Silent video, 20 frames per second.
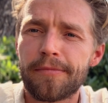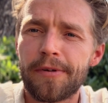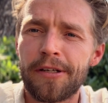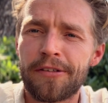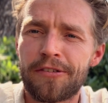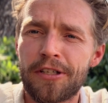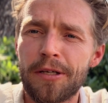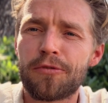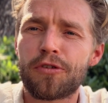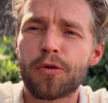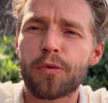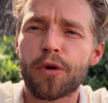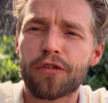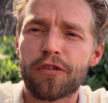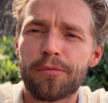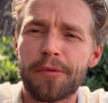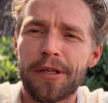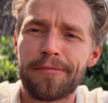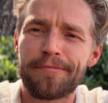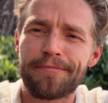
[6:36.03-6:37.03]
It seems to work
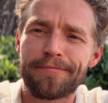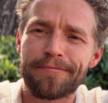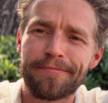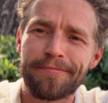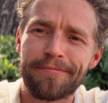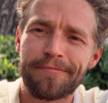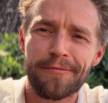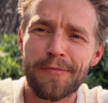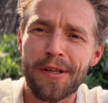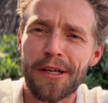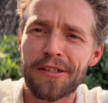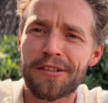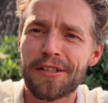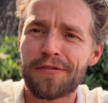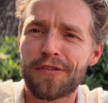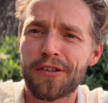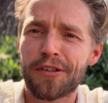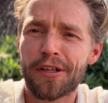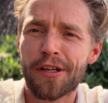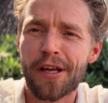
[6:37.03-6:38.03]
for me. That's it
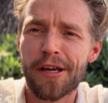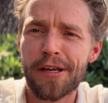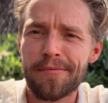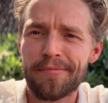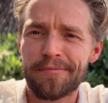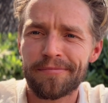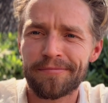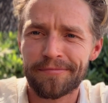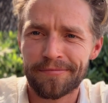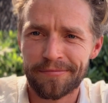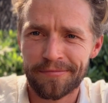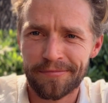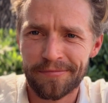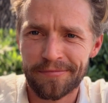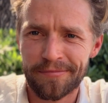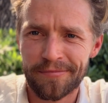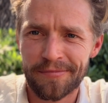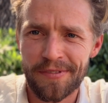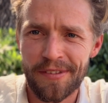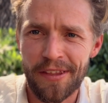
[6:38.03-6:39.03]
for today.
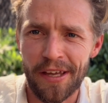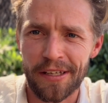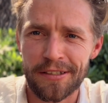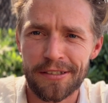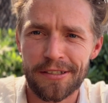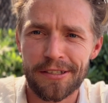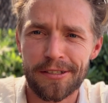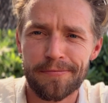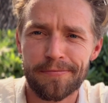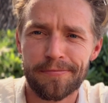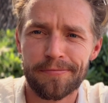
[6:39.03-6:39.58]
Thanks.